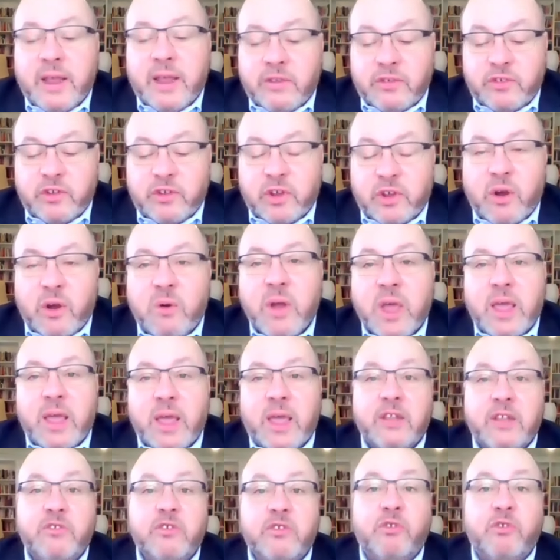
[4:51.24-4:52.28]
And so
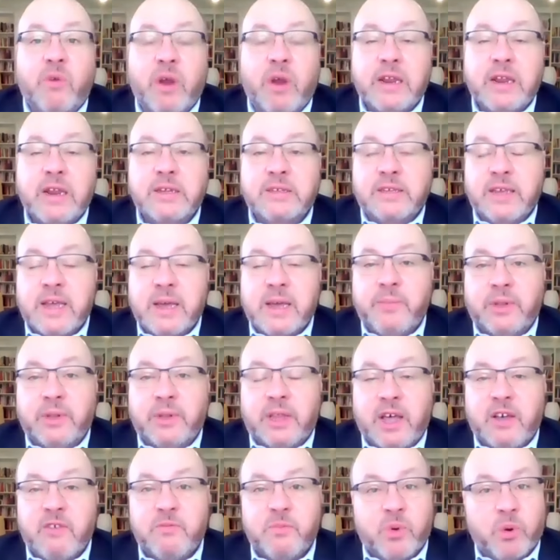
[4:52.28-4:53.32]
it's a great
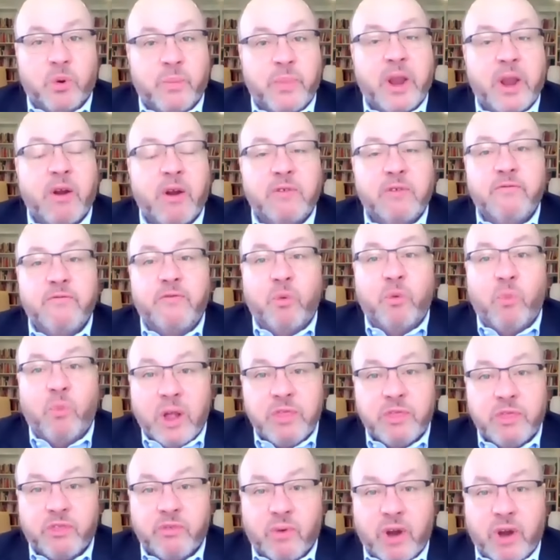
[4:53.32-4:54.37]
example of preparing for
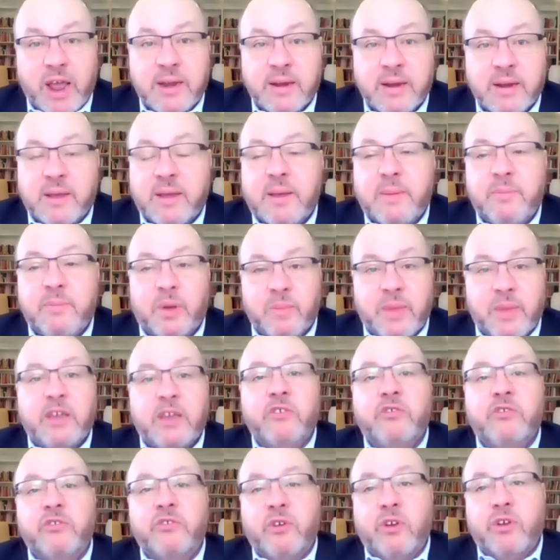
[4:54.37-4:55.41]
one threat, but
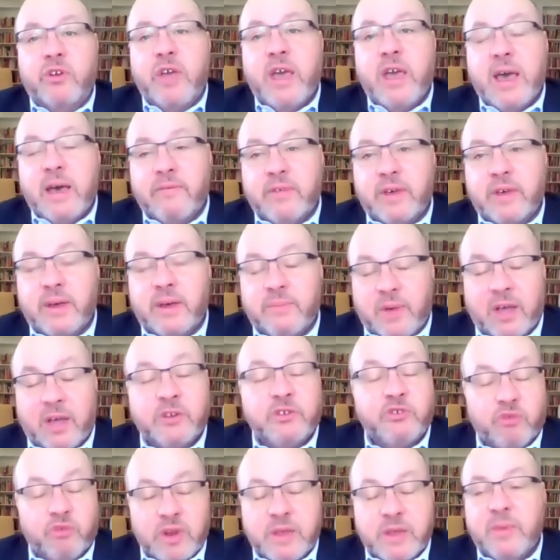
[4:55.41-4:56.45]
making sure you have a,
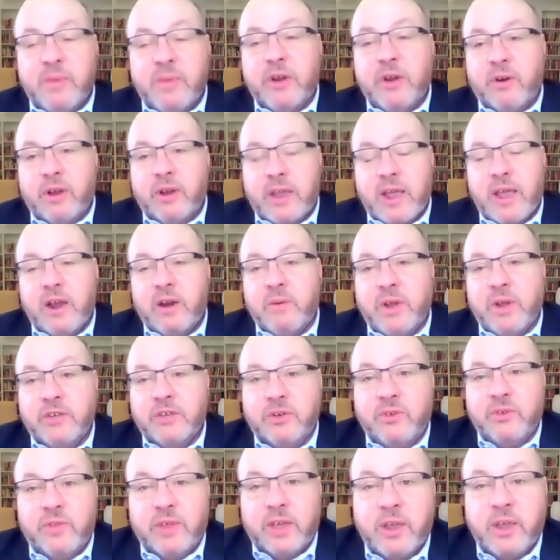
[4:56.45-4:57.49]
a treatment or a
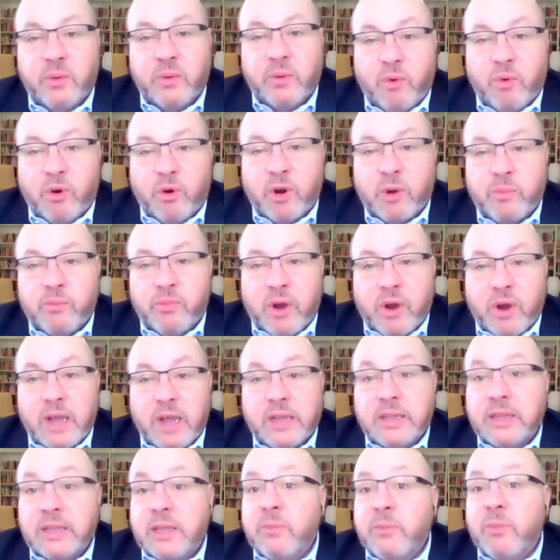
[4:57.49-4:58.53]
countermeasure that can work broadly.
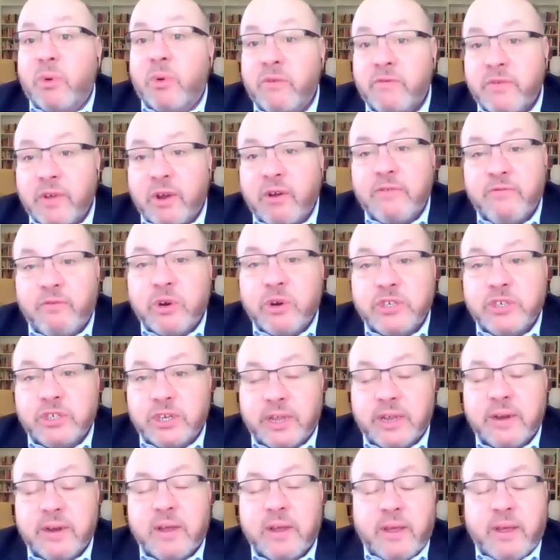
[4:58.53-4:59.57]
And we're very fortunate
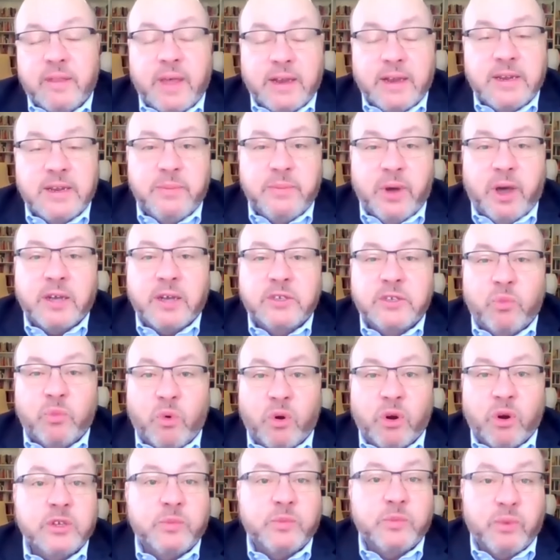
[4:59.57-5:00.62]
that TPOXX
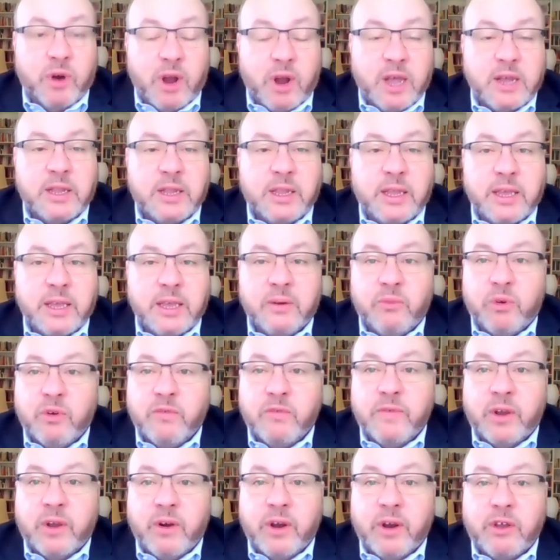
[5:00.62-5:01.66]
works broadly, and
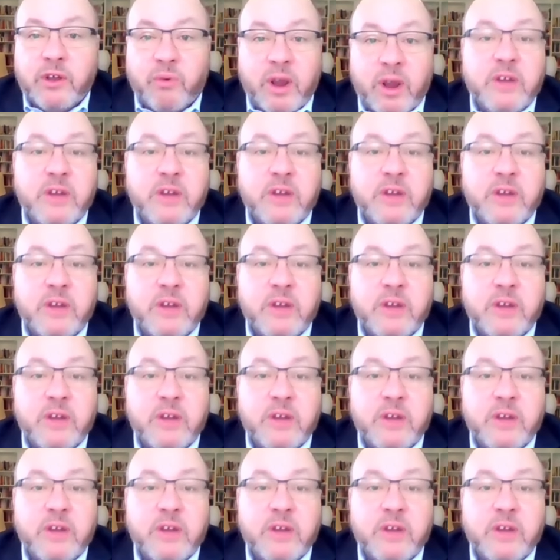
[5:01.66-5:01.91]
we're very